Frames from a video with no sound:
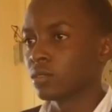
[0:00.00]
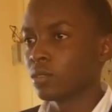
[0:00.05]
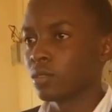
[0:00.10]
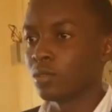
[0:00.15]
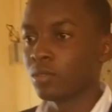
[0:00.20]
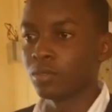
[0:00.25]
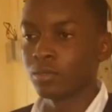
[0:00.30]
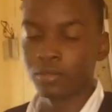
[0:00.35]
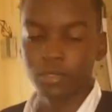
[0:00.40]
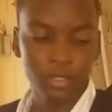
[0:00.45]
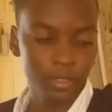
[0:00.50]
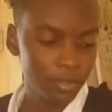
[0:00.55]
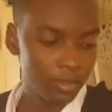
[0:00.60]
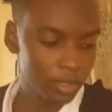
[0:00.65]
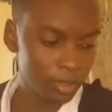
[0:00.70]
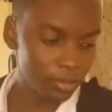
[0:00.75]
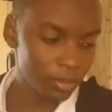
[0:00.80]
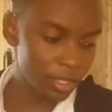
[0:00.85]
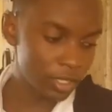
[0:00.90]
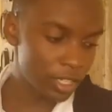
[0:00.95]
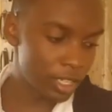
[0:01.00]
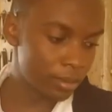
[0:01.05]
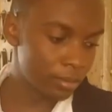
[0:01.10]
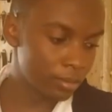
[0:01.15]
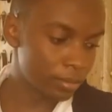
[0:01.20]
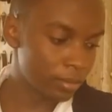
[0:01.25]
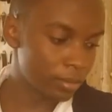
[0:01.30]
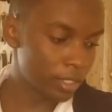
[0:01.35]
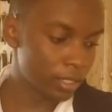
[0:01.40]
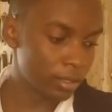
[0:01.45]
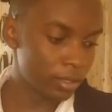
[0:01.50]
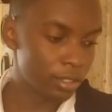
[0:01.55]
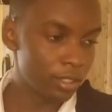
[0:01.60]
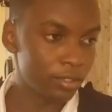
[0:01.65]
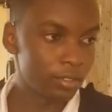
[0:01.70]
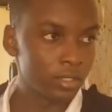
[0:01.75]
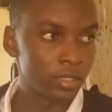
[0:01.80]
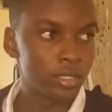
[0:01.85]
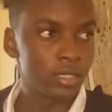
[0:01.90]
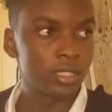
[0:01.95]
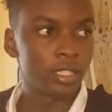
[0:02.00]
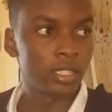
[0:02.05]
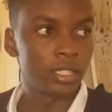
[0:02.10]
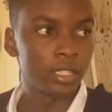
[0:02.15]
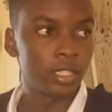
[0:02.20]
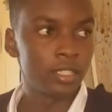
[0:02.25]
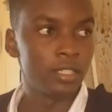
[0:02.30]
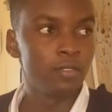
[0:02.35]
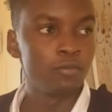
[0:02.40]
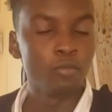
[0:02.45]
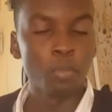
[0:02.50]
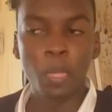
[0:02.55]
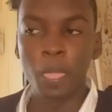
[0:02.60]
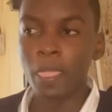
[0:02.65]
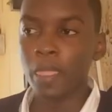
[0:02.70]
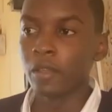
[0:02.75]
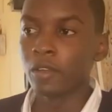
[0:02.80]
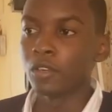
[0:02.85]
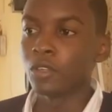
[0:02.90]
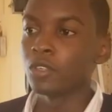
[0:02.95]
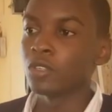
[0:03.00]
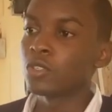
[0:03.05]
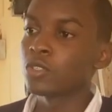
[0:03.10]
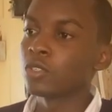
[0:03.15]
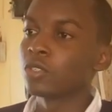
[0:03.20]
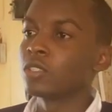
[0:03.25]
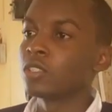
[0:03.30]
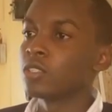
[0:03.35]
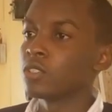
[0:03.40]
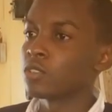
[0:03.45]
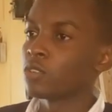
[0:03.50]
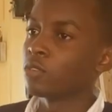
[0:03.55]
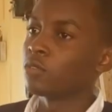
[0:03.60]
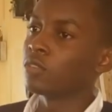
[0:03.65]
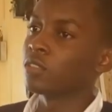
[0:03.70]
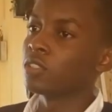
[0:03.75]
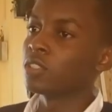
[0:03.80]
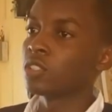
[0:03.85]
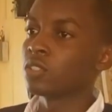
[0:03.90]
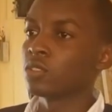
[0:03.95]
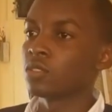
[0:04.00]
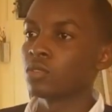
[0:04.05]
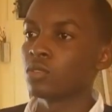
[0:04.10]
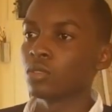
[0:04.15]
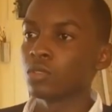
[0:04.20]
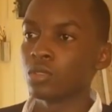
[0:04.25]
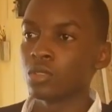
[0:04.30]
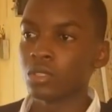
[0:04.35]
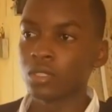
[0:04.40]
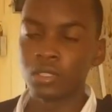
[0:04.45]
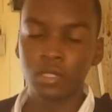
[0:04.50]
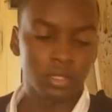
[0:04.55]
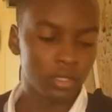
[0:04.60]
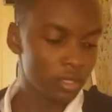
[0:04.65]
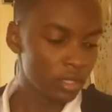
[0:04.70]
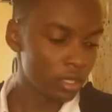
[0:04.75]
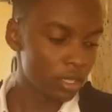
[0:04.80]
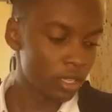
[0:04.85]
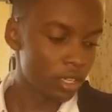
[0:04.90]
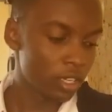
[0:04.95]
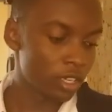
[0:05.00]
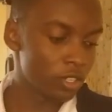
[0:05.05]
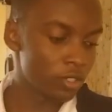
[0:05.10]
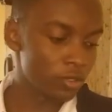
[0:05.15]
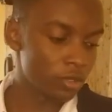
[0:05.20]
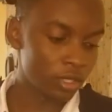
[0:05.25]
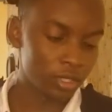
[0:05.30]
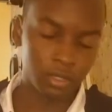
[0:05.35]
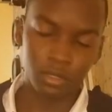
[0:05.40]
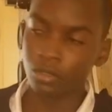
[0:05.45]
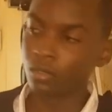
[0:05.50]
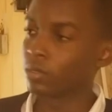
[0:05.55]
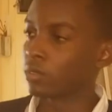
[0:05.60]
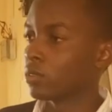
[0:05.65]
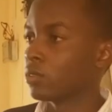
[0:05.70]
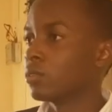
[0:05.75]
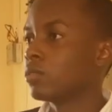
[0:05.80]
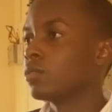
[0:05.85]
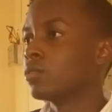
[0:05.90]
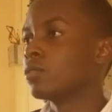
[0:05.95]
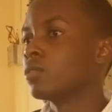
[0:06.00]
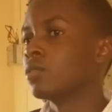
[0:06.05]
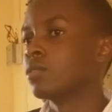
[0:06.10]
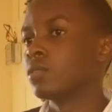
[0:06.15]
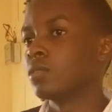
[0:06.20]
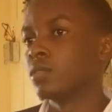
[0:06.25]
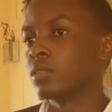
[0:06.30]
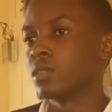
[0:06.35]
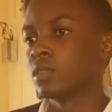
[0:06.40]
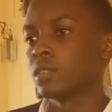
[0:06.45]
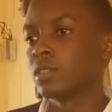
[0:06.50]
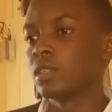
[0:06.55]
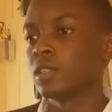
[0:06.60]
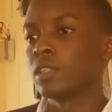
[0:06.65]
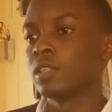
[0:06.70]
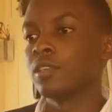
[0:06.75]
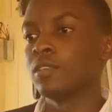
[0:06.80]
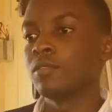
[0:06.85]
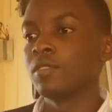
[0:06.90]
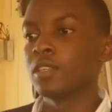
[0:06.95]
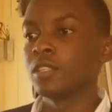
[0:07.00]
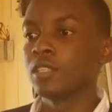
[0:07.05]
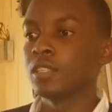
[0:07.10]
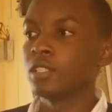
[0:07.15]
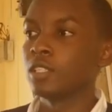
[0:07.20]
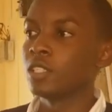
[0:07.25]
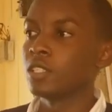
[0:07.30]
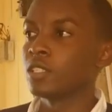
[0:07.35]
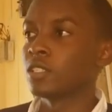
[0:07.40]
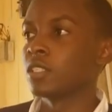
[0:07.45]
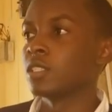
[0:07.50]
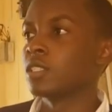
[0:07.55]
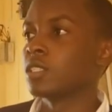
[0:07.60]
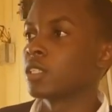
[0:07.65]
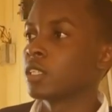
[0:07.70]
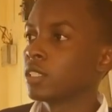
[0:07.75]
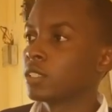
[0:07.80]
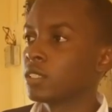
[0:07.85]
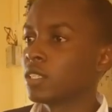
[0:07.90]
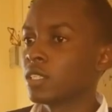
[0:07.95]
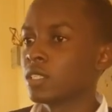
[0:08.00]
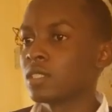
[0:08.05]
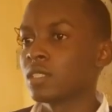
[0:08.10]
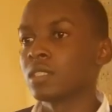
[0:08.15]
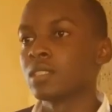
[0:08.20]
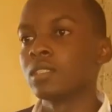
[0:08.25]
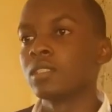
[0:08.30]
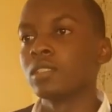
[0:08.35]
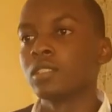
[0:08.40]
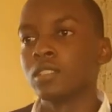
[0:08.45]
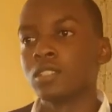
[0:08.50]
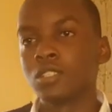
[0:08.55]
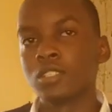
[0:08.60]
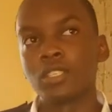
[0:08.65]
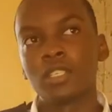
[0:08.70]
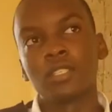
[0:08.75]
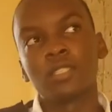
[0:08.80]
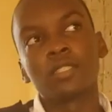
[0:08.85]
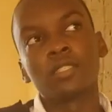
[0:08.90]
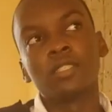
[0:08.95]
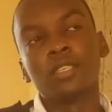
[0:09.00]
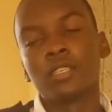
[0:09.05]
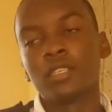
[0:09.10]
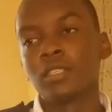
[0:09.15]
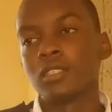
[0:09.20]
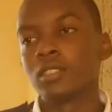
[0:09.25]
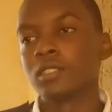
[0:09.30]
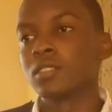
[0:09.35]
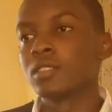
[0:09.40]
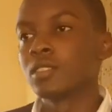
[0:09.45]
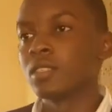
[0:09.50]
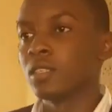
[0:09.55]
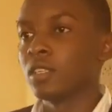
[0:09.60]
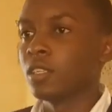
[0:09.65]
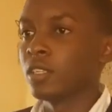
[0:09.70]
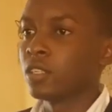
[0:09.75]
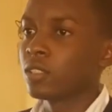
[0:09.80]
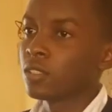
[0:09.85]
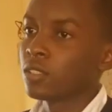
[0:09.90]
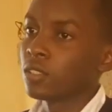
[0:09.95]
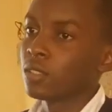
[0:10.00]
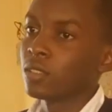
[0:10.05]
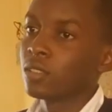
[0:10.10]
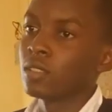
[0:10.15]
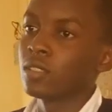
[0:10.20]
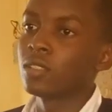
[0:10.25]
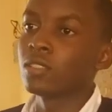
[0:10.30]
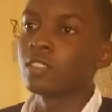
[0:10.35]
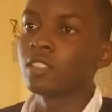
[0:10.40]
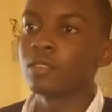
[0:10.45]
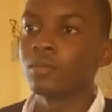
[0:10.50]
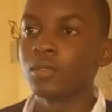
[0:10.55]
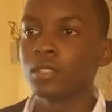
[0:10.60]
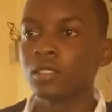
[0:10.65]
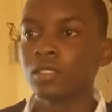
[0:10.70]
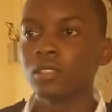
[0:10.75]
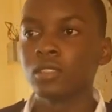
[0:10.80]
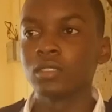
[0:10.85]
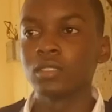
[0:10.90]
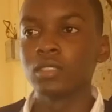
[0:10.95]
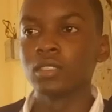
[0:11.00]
of even medium living standard. Also, it is convenient to use. Anyone who, even illiterate, can just trace the electric system, and